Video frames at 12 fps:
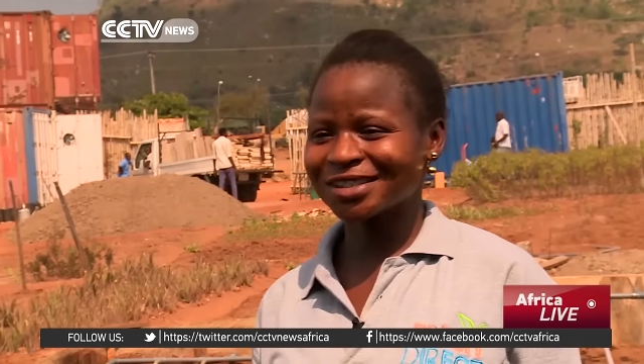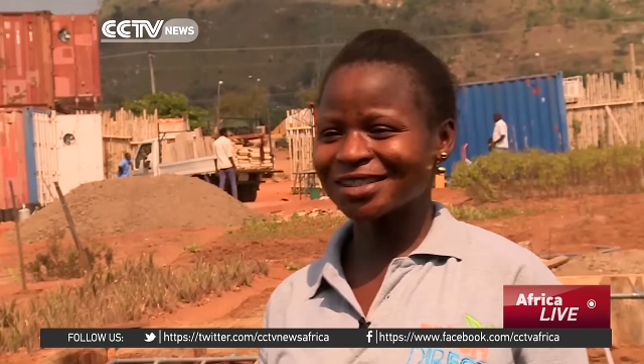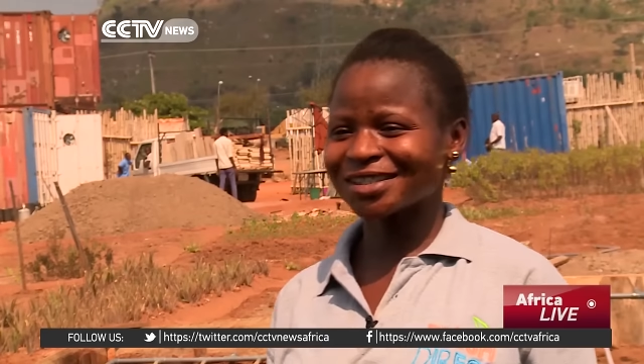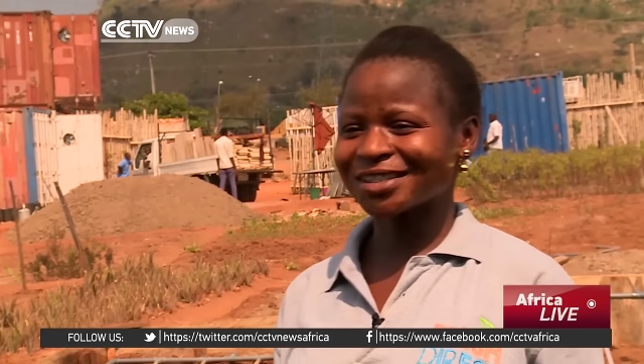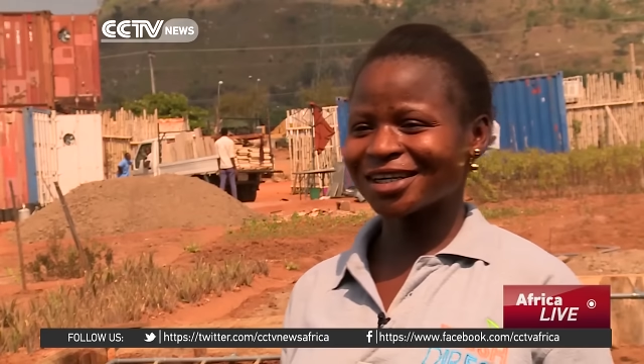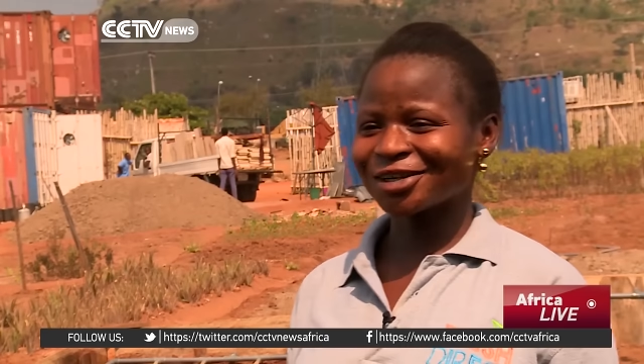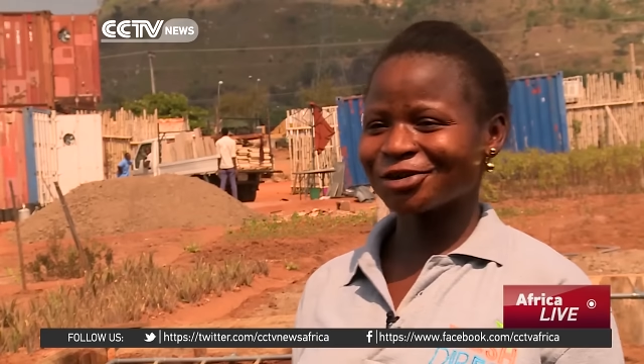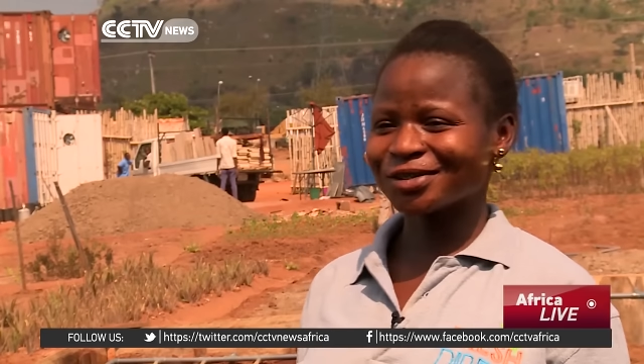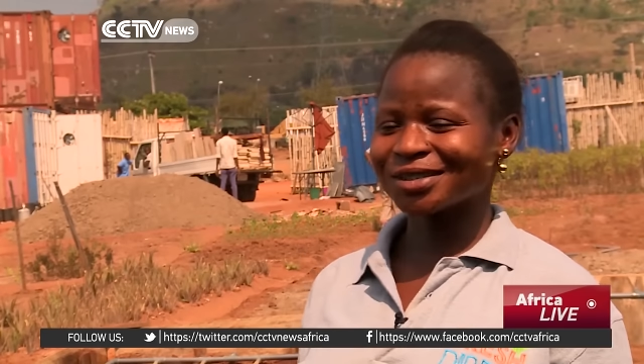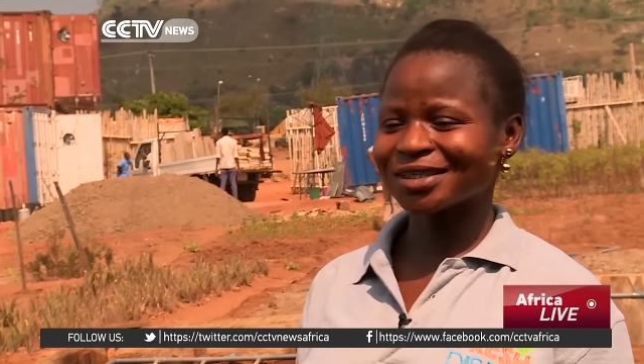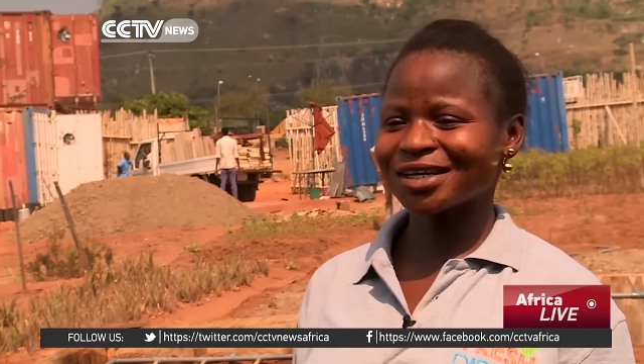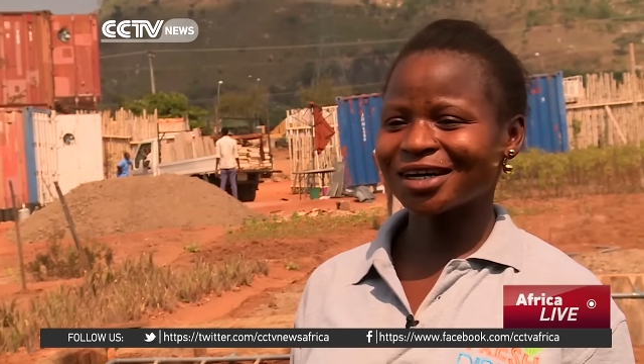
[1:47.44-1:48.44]
think that
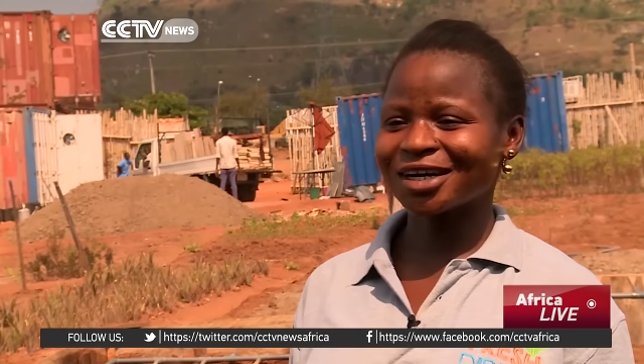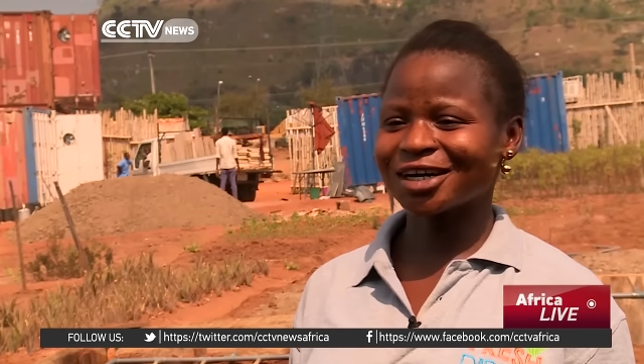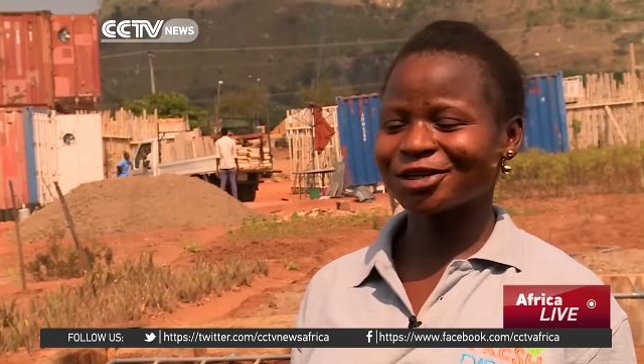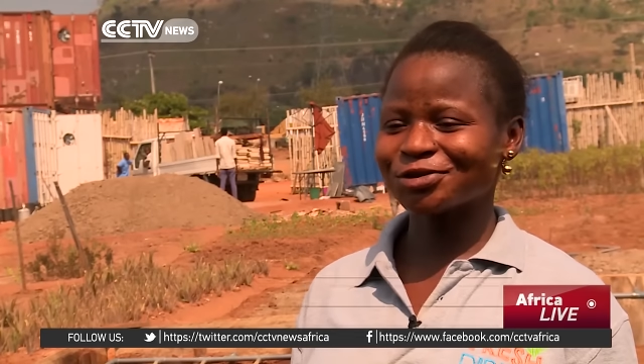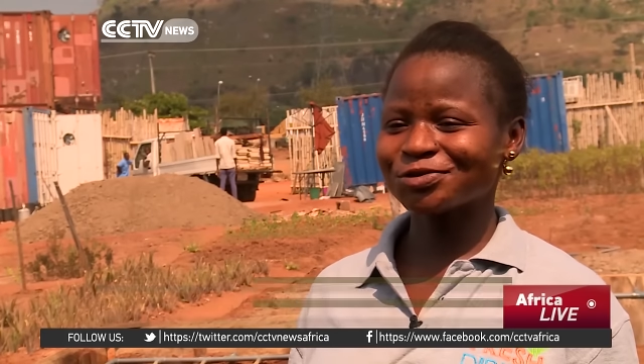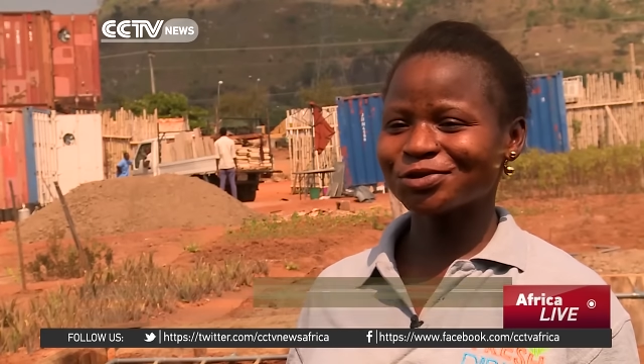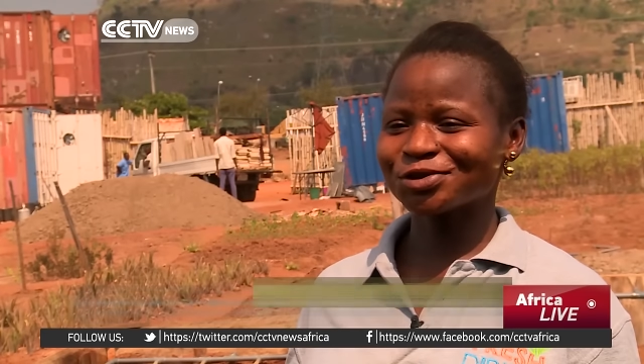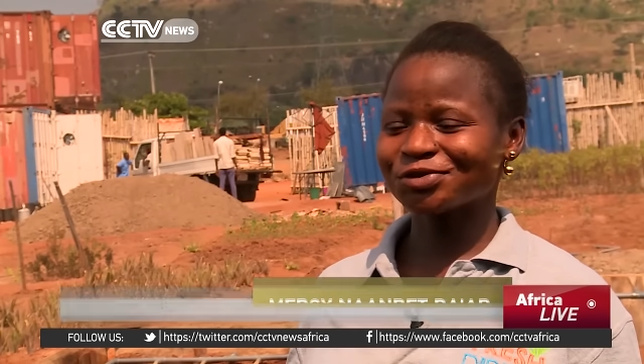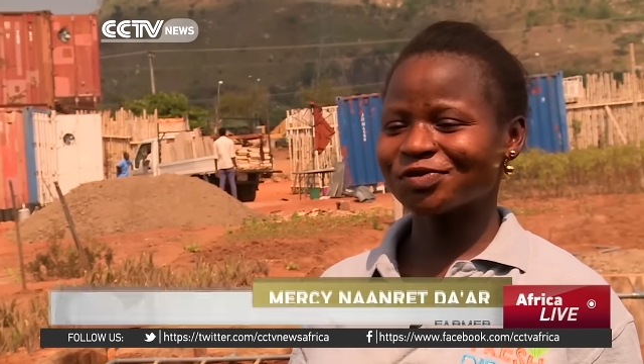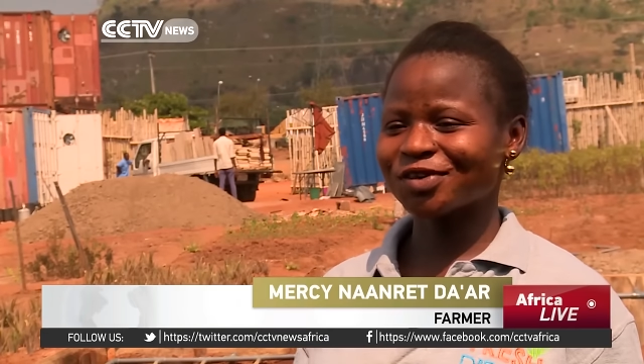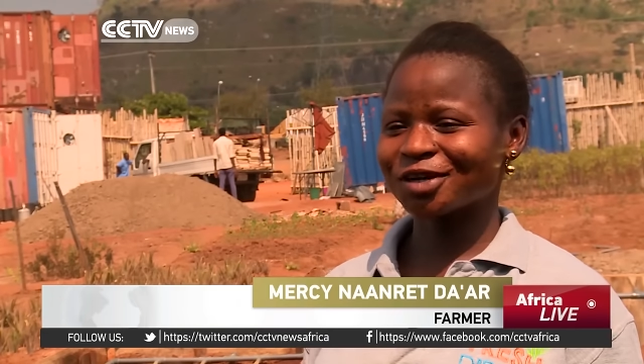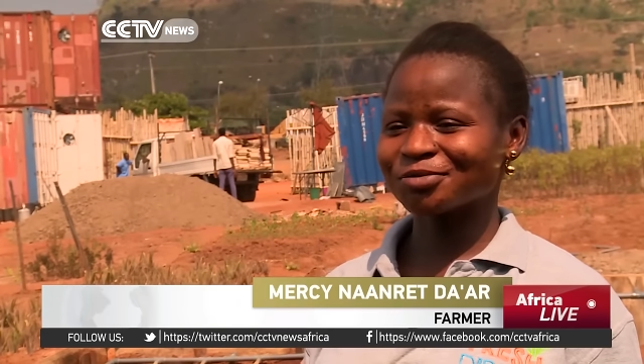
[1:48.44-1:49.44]
container can use to
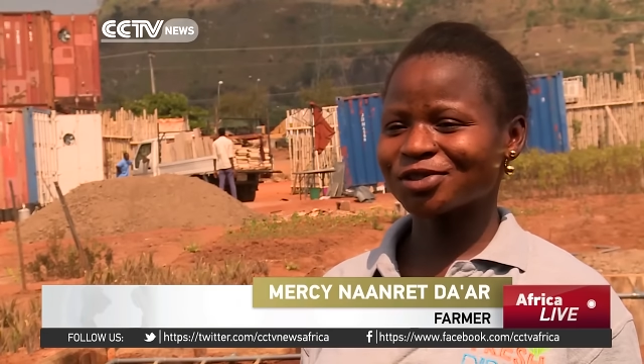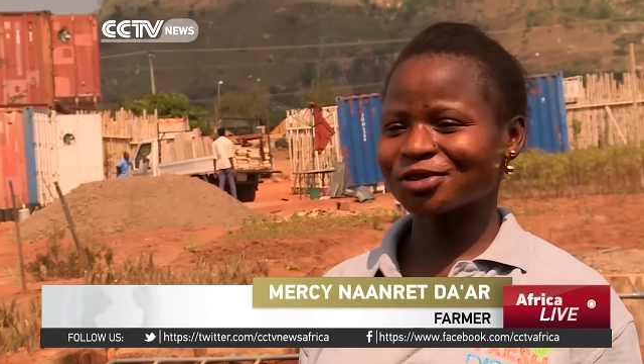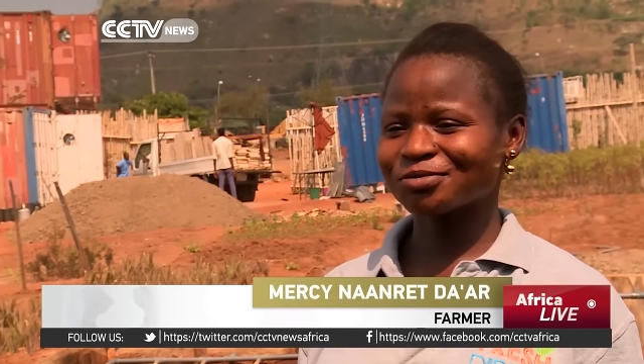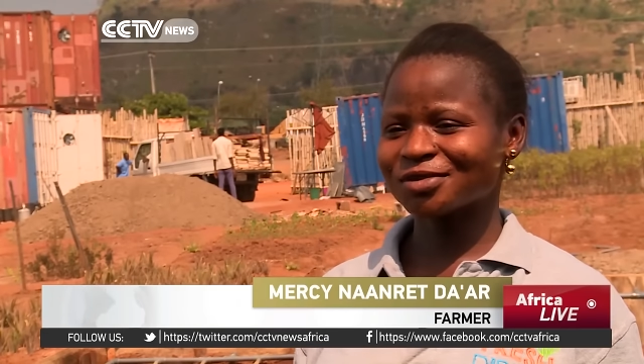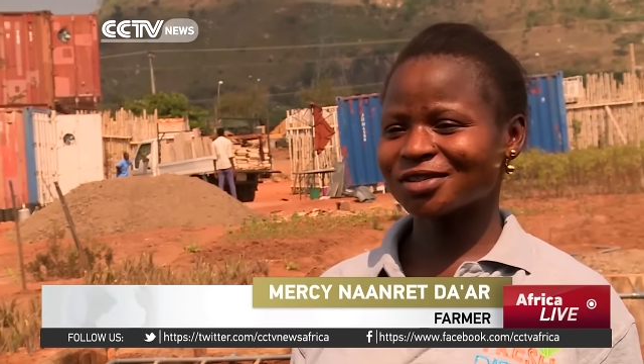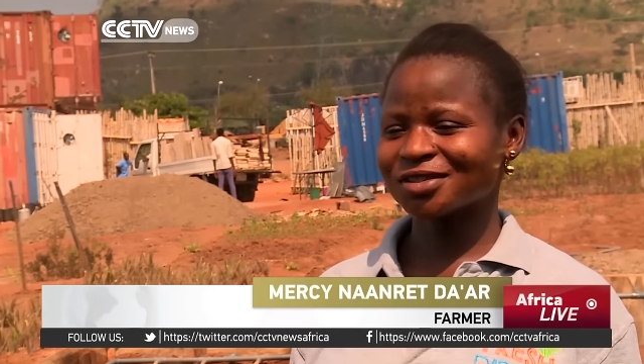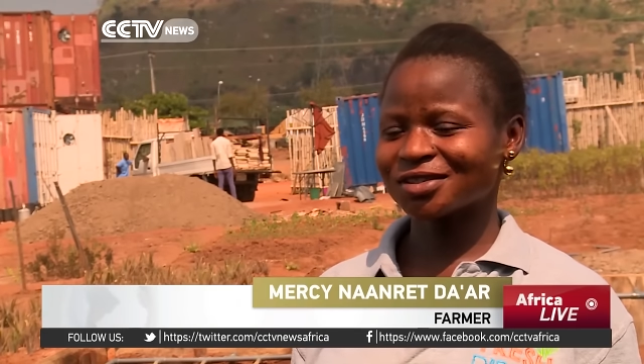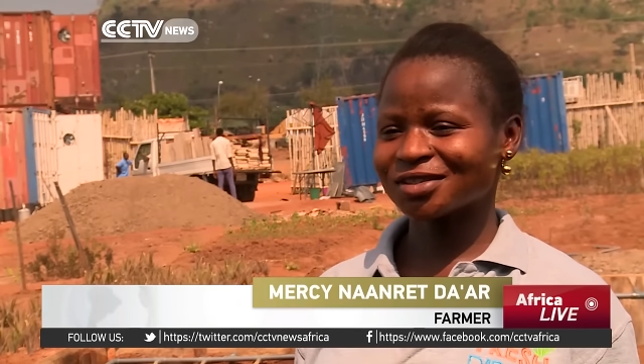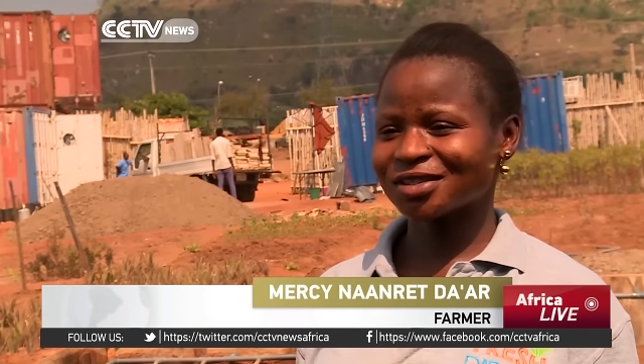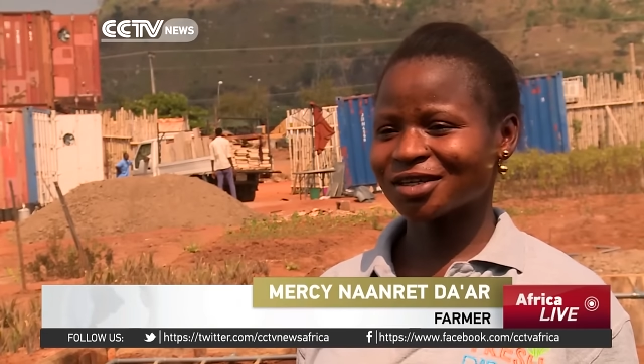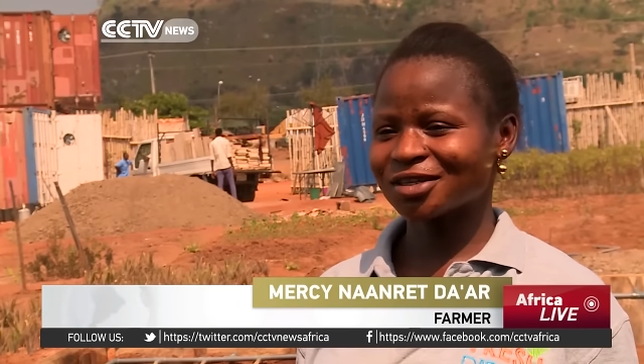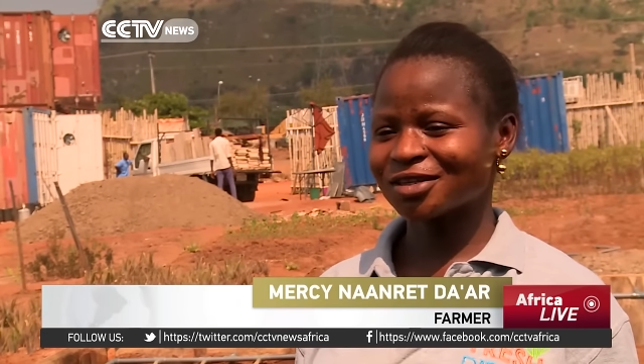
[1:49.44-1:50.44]
farm something
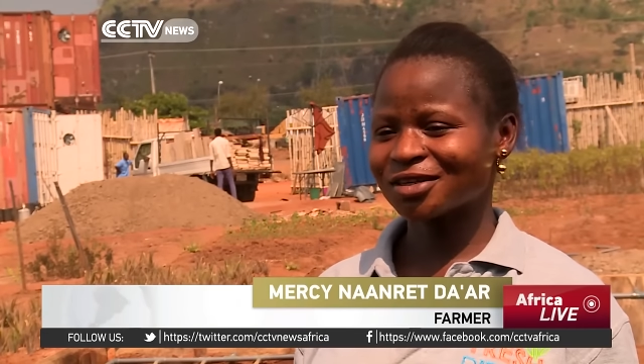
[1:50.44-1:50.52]
inside,